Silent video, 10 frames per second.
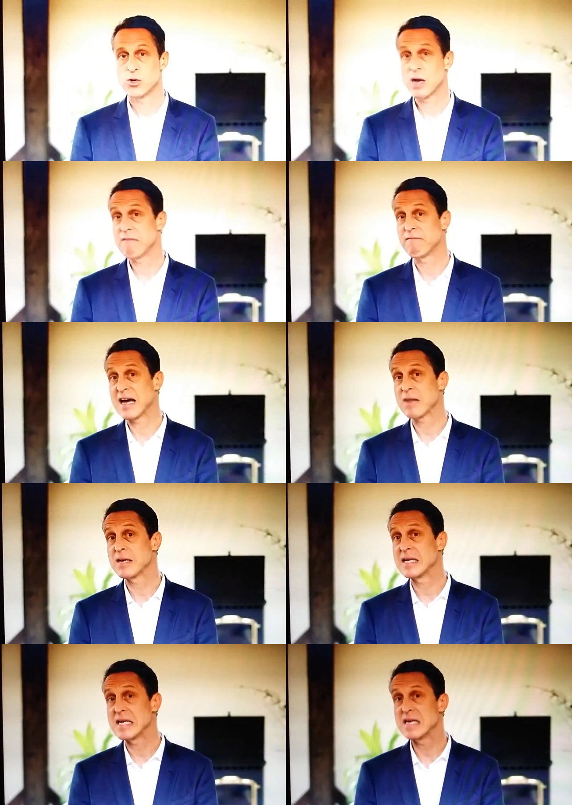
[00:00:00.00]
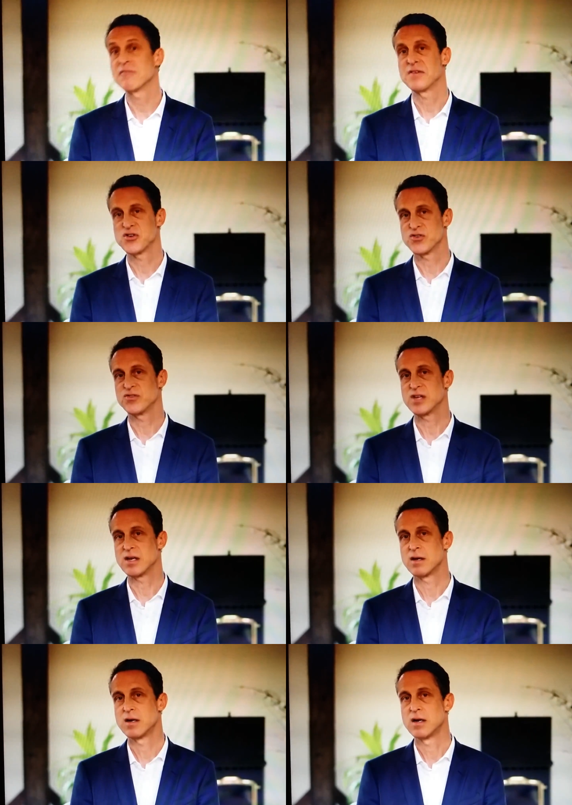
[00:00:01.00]
Do you have vitamin D
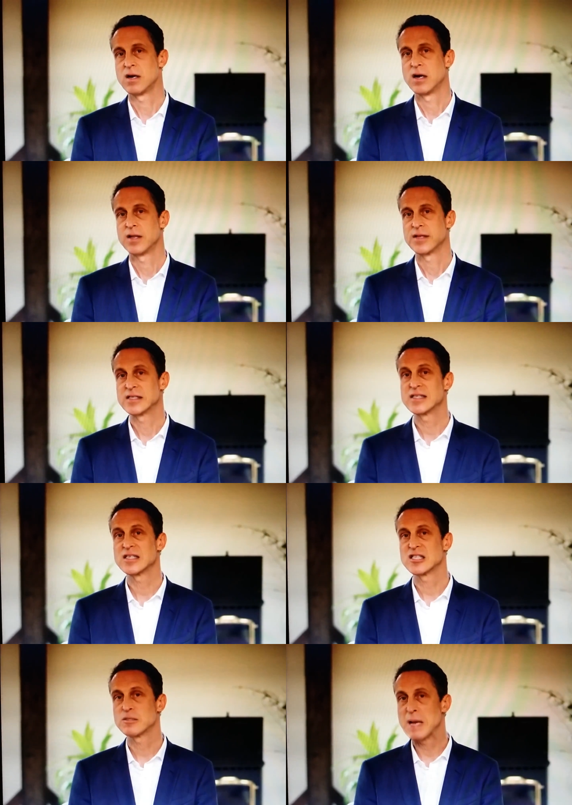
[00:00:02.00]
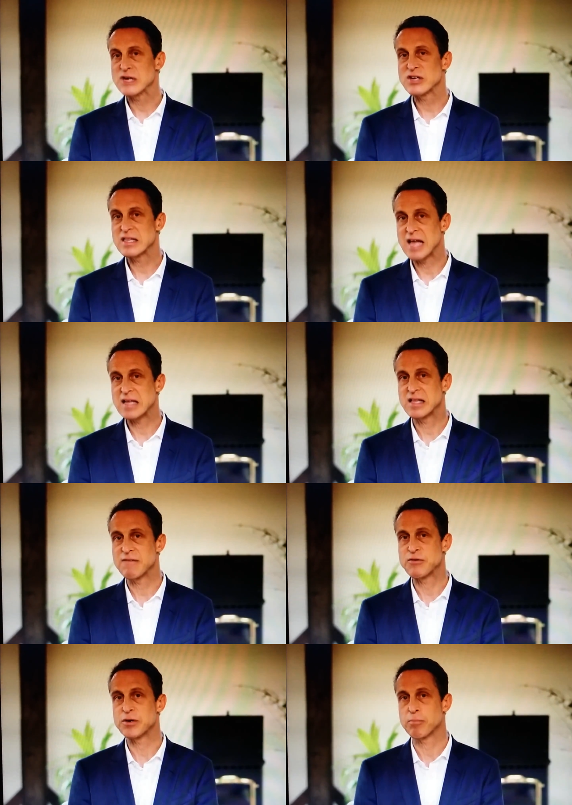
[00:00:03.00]
deficiency? This is especially
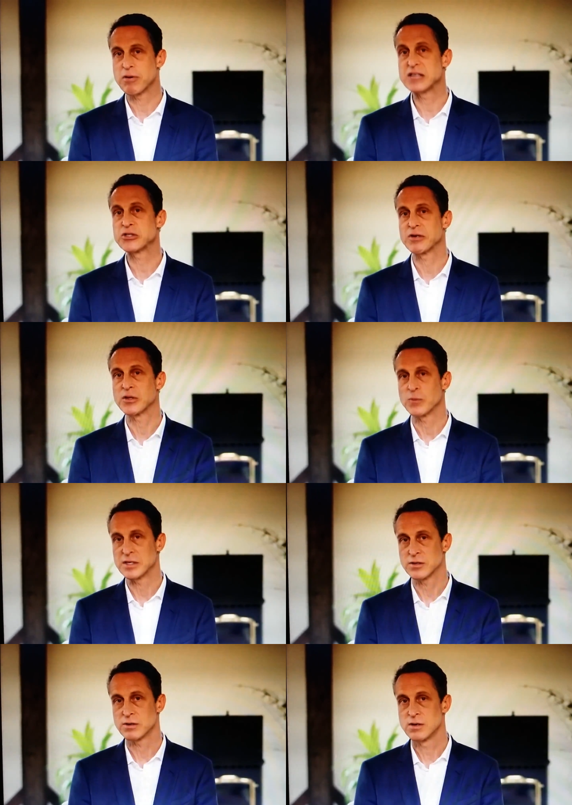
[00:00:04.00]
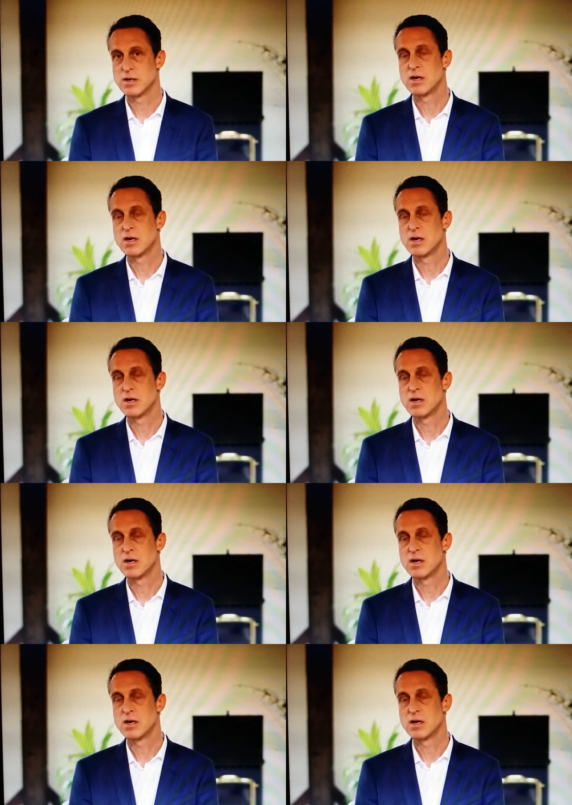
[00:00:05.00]
likely if you're depressed during the winter,